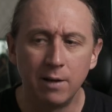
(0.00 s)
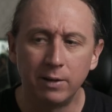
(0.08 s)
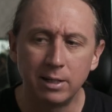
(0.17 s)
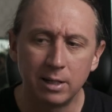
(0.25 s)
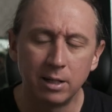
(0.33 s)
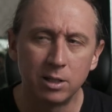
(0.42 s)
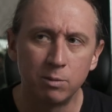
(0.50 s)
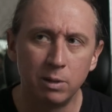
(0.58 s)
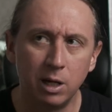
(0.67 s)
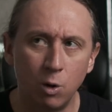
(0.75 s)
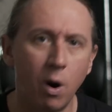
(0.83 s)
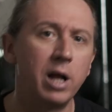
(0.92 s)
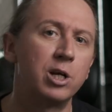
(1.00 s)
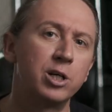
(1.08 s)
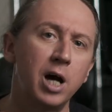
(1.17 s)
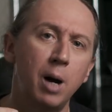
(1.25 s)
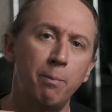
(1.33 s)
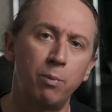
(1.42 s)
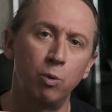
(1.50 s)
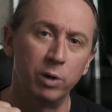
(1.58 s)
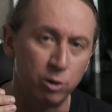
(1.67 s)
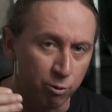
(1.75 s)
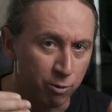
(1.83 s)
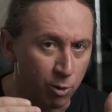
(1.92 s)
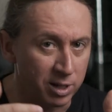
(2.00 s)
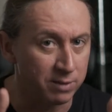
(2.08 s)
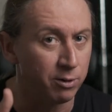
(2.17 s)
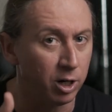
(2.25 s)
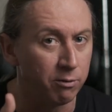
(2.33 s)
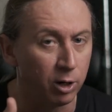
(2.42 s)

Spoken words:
they tend to be quite sharp when you focus very,